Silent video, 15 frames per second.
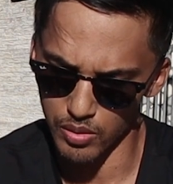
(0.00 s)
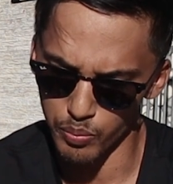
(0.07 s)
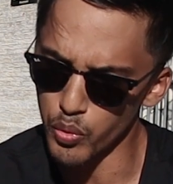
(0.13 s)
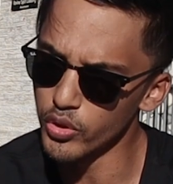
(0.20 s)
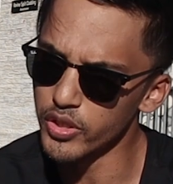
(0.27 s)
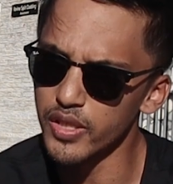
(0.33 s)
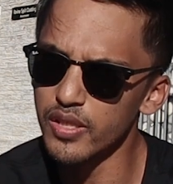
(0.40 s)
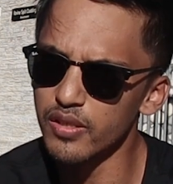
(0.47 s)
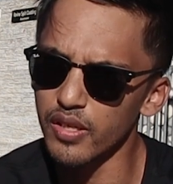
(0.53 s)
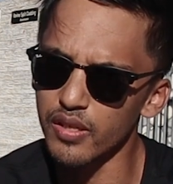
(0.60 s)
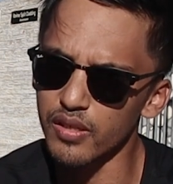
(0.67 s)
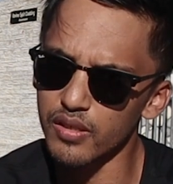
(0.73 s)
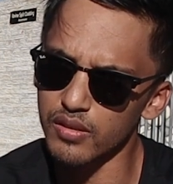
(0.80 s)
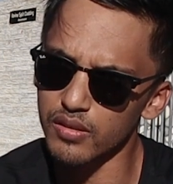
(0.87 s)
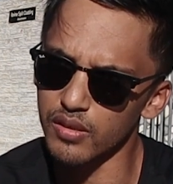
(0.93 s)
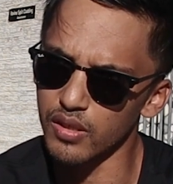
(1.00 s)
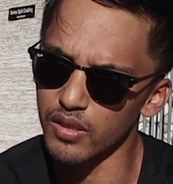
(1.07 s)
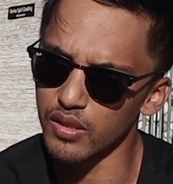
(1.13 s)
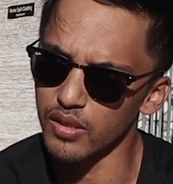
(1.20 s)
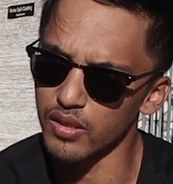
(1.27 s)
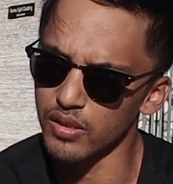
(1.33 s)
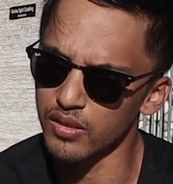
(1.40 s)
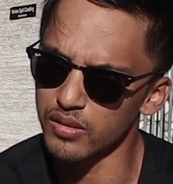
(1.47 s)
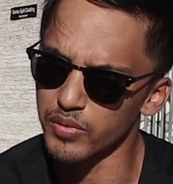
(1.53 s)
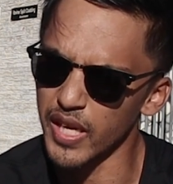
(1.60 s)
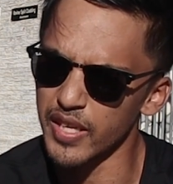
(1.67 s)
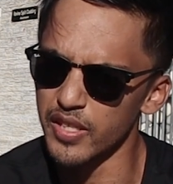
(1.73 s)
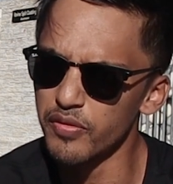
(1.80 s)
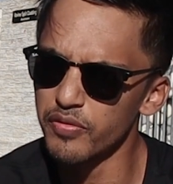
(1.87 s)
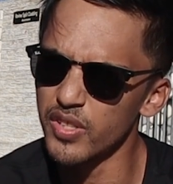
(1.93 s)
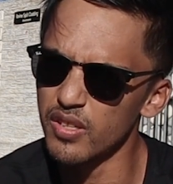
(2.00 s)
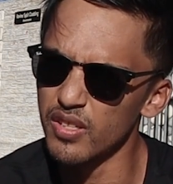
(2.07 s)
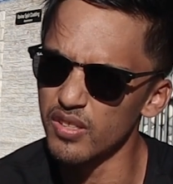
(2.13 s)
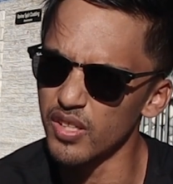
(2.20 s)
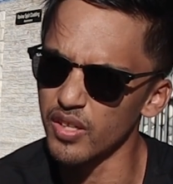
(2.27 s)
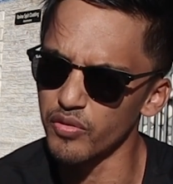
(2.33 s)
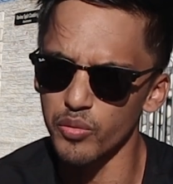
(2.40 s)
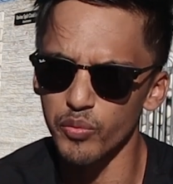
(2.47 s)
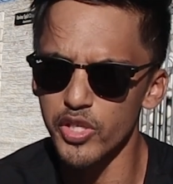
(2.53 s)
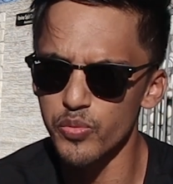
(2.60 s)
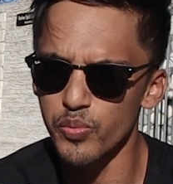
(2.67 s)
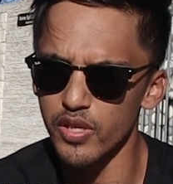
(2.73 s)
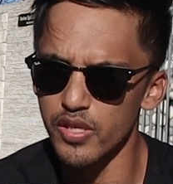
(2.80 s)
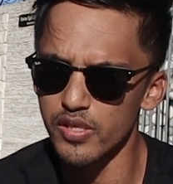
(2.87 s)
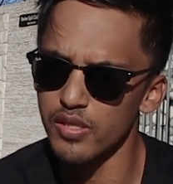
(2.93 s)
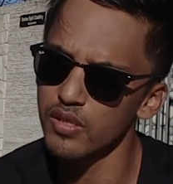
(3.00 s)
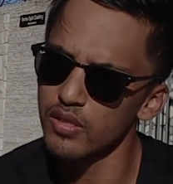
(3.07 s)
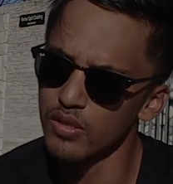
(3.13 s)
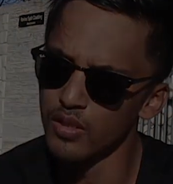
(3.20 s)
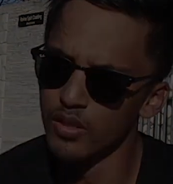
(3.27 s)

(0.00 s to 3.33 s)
ported intake. I nifted the intake from HP Racing.